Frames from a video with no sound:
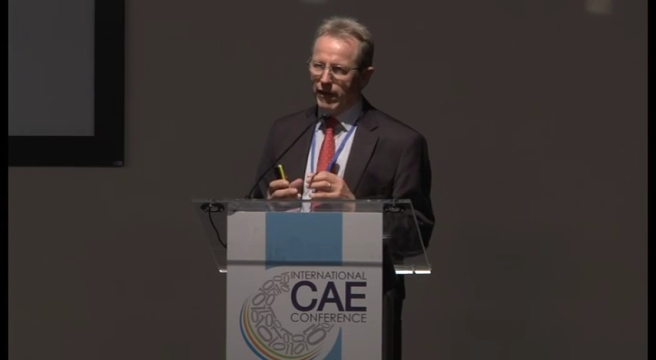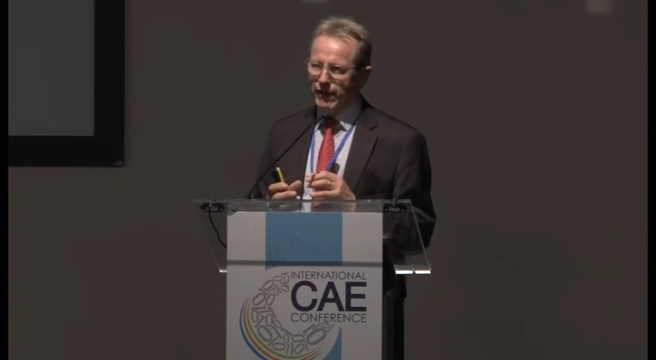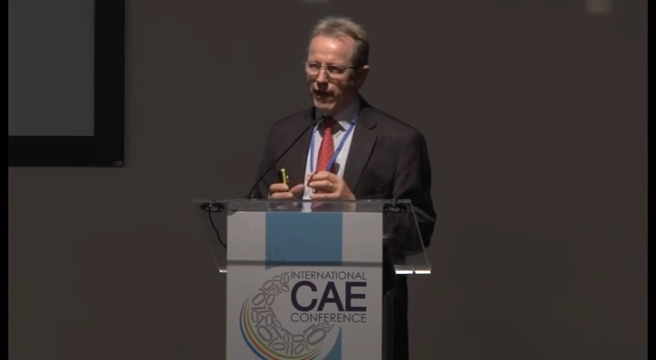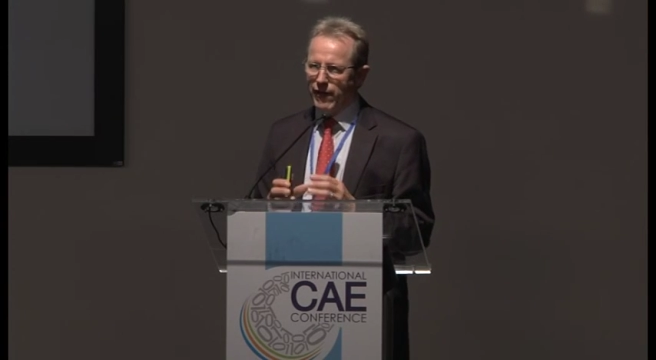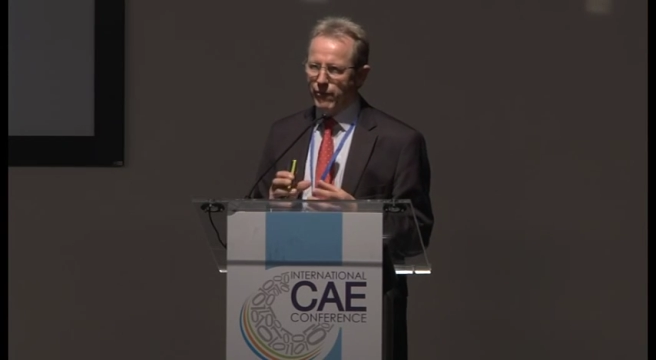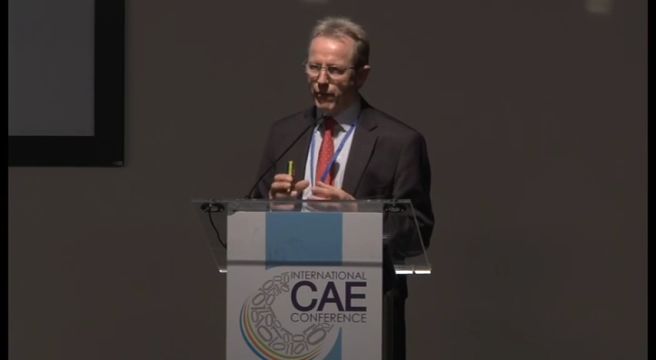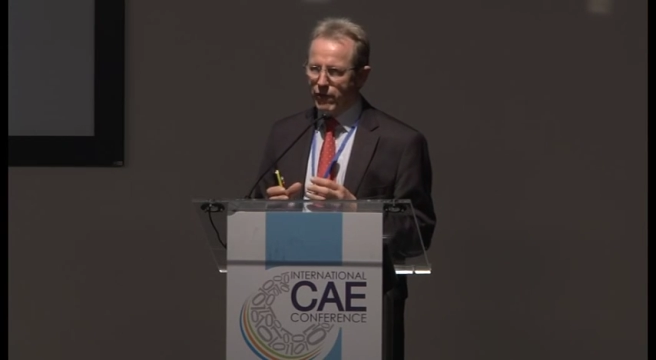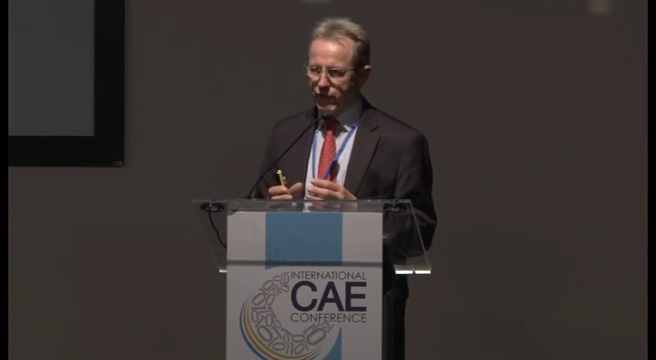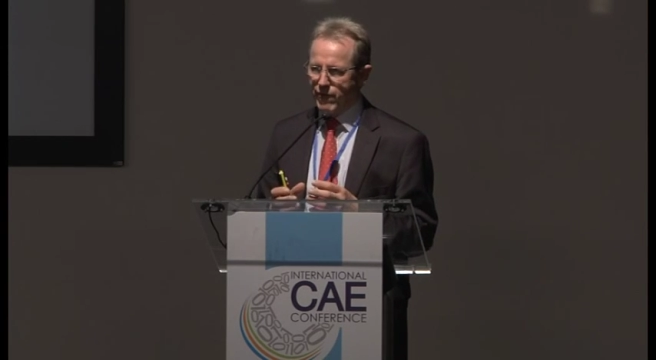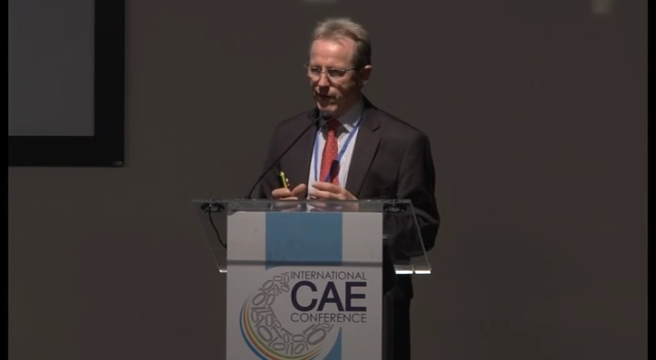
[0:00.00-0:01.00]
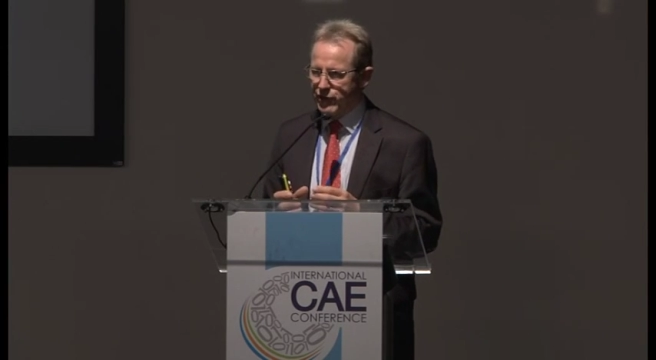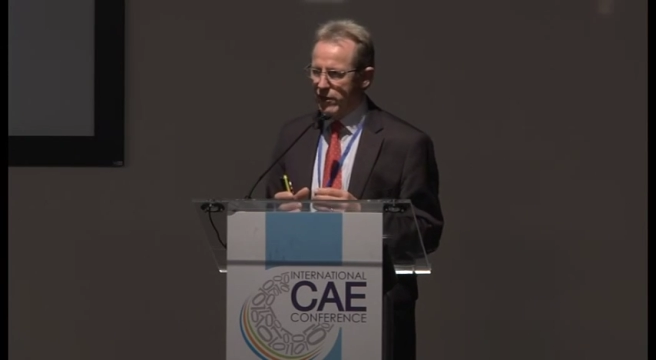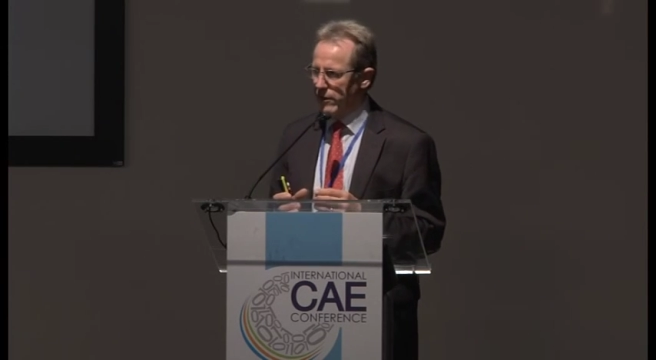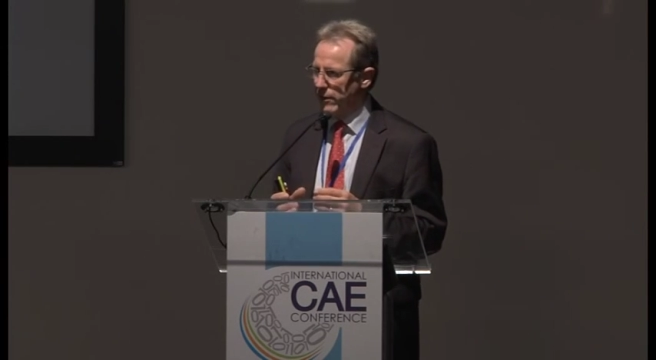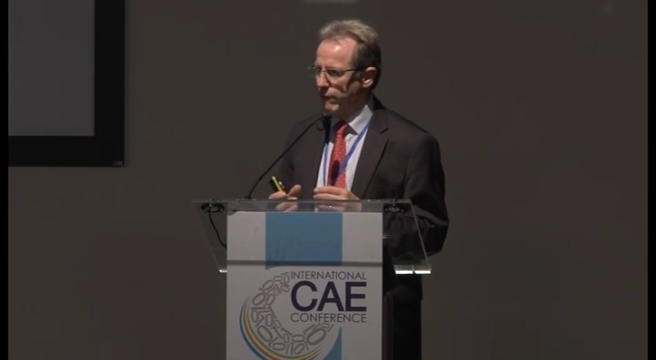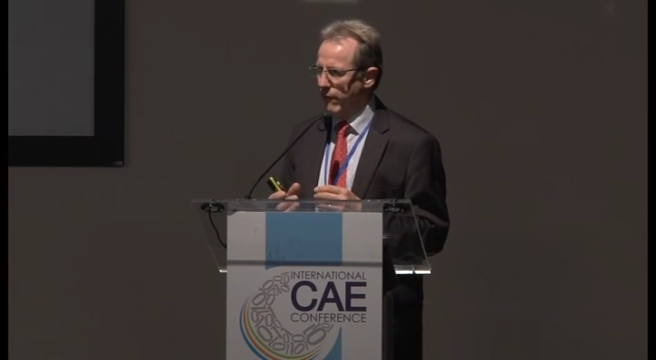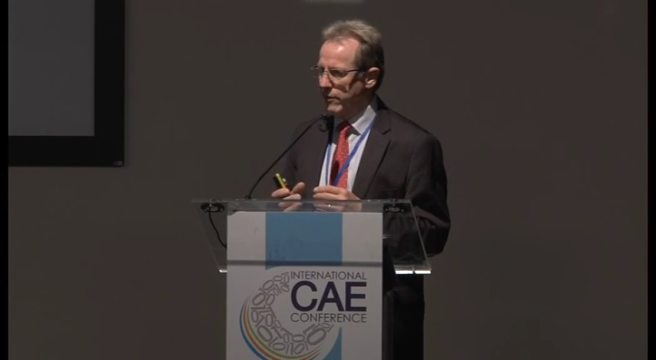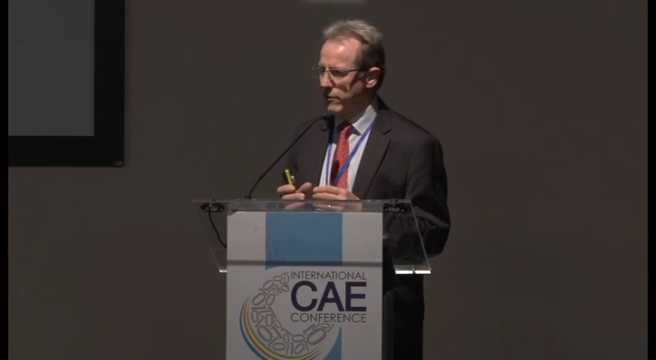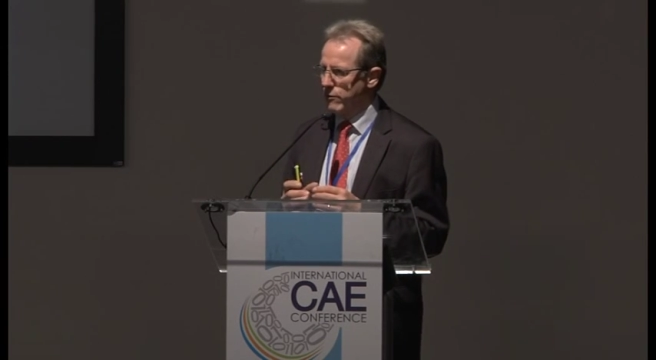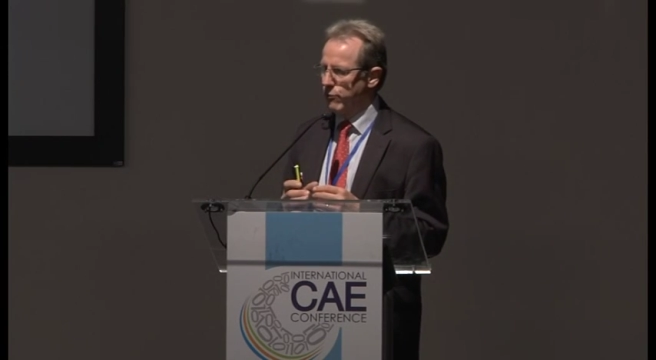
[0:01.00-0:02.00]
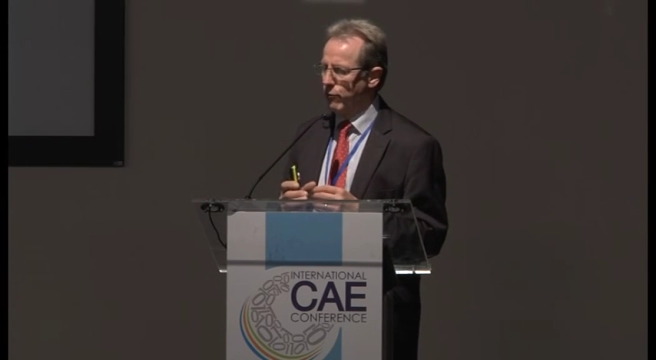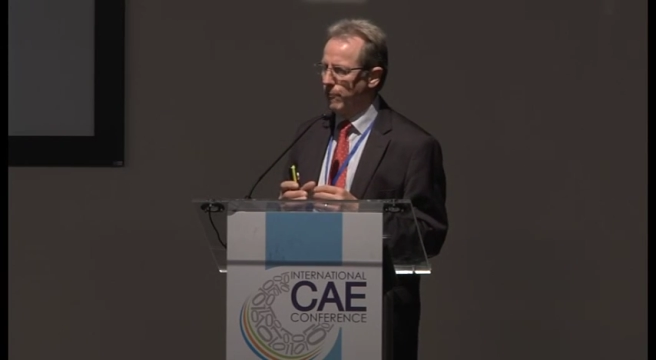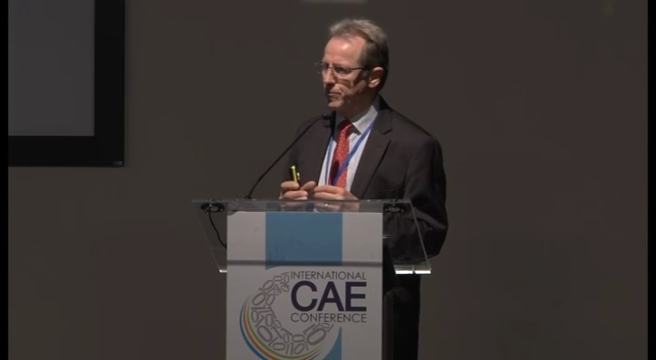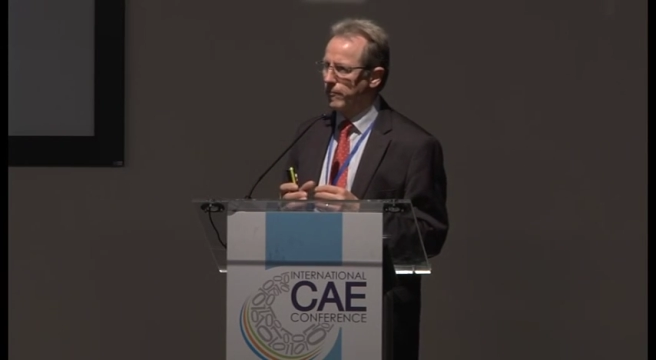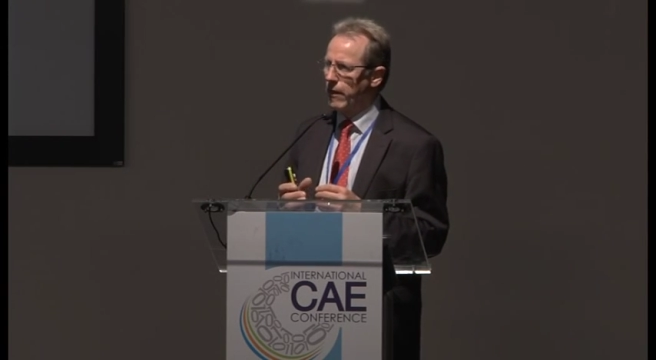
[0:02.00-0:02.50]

nice microstructure, you want to